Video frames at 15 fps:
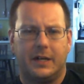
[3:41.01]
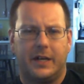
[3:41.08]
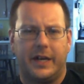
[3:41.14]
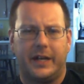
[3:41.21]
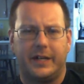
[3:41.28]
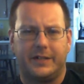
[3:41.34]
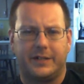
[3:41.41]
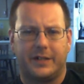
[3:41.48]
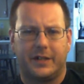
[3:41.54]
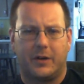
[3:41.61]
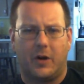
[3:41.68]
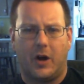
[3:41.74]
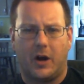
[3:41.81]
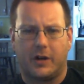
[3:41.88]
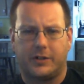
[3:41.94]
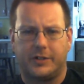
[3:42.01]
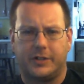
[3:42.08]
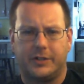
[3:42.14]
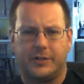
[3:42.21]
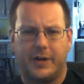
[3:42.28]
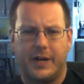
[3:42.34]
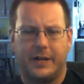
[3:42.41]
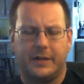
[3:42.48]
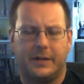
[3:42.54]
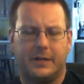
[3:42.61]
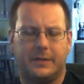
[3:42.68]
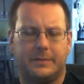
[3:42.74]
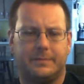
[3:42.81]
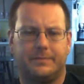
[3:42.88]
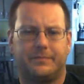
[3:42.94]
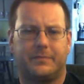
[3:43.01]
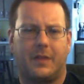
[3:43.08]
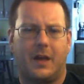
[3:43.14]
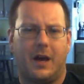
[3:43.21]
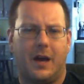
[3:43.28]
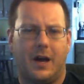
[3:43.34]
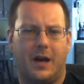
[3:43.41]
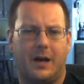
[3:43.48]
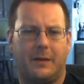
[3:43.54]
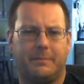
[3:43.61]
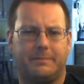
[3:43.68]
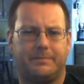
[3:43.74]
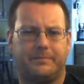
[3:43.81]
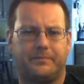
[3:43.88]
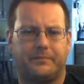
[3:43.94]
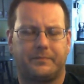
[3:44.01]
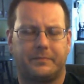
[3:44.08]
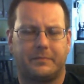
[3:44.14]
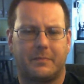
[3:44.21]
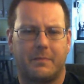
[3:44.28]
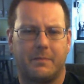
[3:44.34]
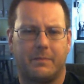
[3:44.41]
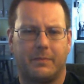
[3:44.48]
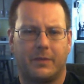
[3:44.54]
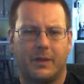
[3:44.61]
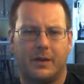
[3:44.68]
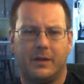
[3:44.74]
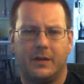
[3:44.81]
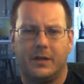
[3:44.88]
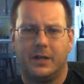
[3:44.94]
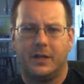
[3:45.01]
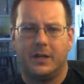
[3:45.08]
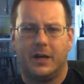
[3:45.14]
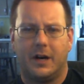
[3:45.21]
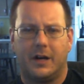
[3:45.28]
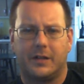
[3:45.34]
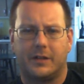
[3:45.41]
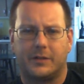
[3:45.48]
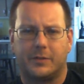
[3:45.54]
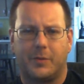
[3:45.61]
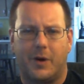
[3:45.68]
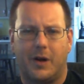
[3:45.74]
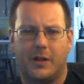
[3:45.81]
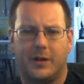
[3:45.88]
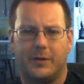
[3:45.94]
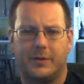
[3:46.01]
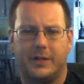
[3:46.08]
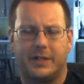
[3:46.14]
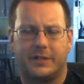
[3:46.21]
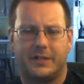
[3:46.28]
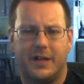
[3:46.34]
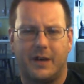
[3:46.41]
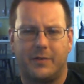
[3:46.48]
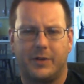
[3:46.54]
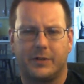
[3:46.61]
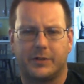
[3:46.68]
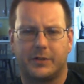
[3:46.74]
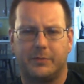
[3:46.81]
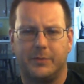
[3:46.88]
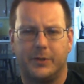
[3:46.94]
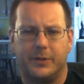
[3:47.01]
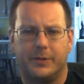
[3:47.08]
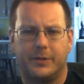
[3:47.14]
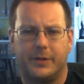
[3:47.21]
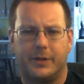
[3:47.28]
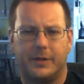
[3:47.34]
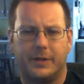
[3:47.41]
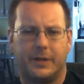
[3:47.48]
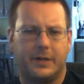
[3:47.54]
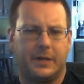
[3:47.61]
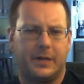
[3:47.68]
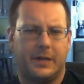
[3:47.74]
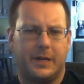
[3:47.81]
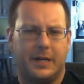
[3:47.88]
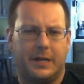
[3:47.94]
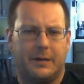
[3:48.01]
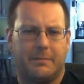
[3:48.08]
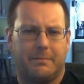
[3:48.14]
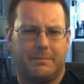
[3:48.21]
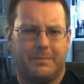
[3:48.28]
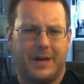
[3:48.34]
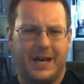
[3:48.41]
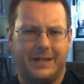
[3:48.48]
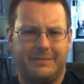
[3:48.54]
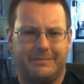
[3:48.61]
It is a little harsh to drink on the swallow. It's not real smooth, but